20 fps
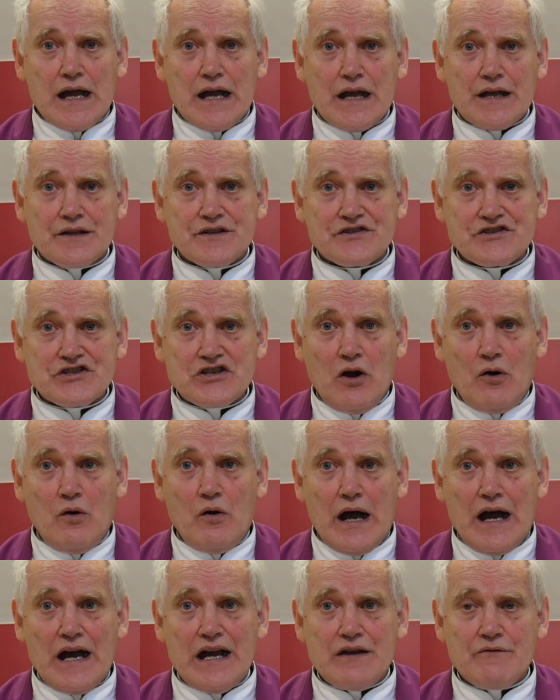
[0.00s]
And so
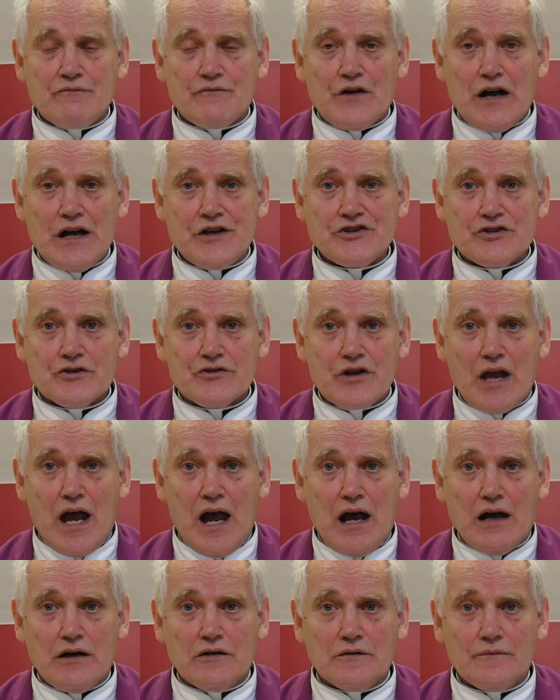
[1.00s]
I invite you
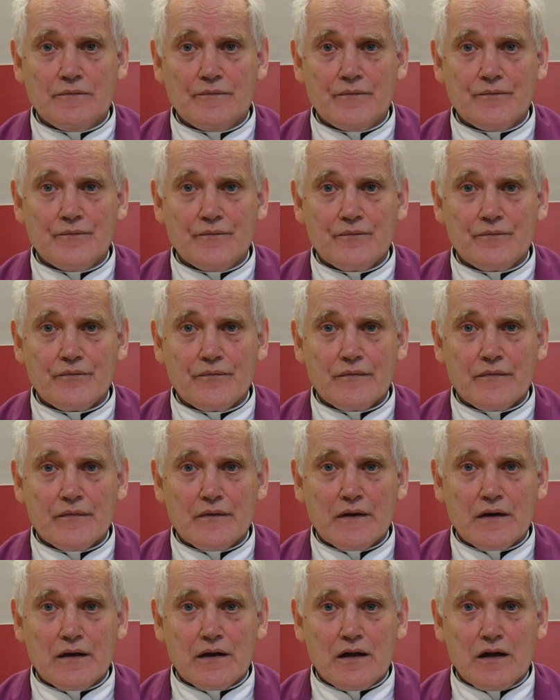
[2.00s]
now,
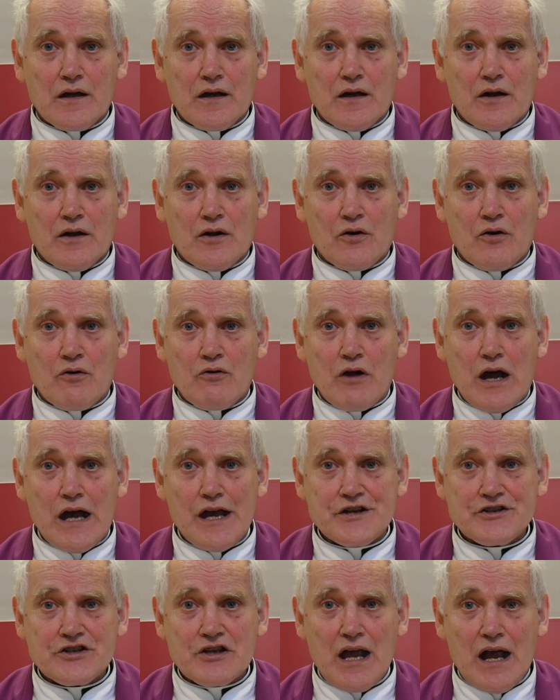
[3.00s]

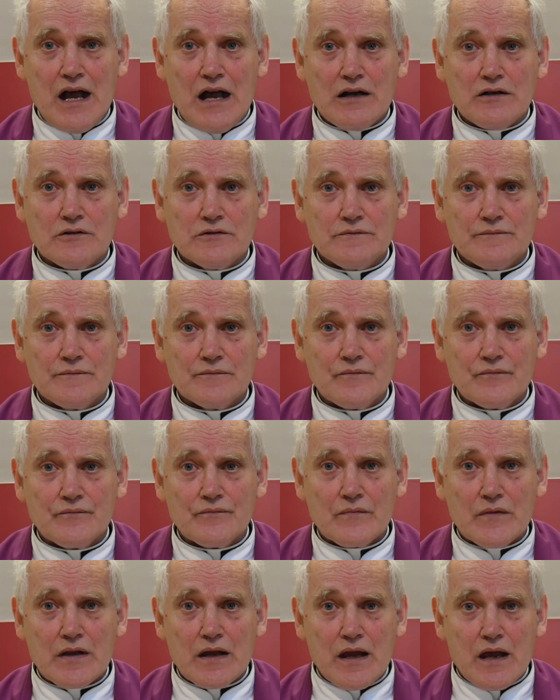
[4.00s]
right now,
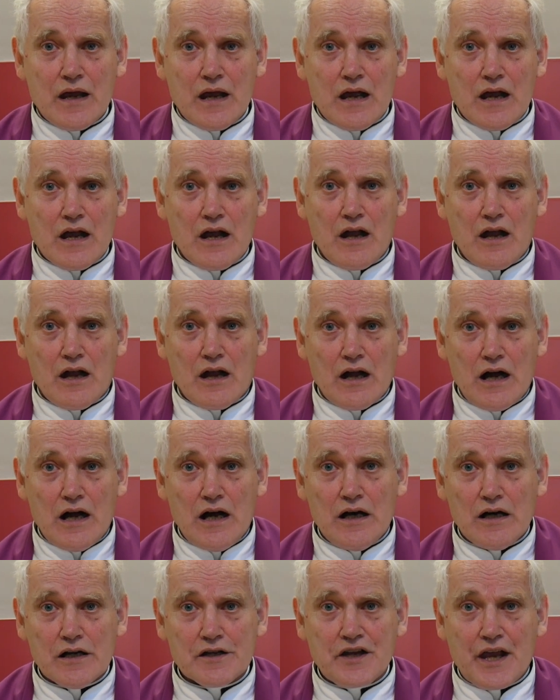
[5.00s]

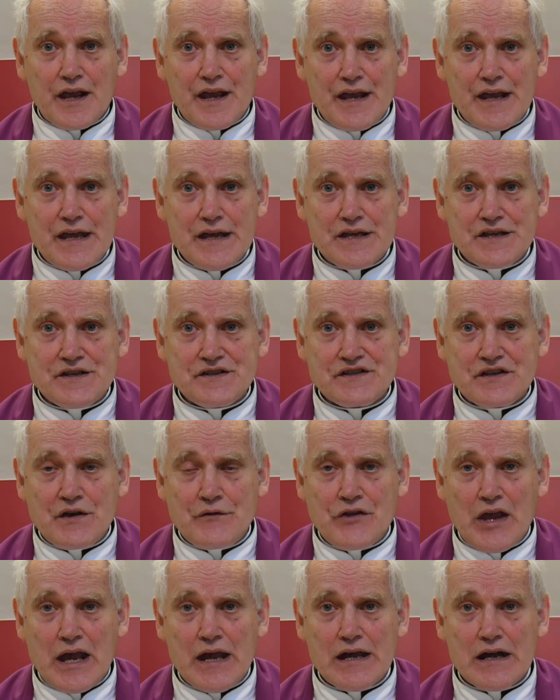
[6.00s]
God is
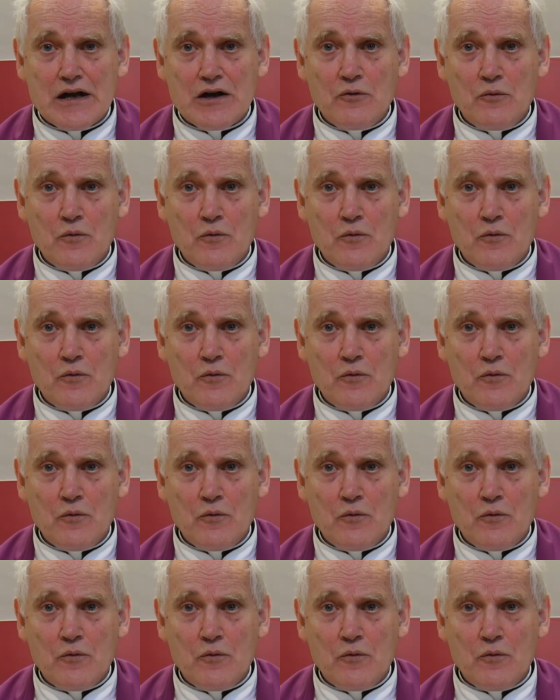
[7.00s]
there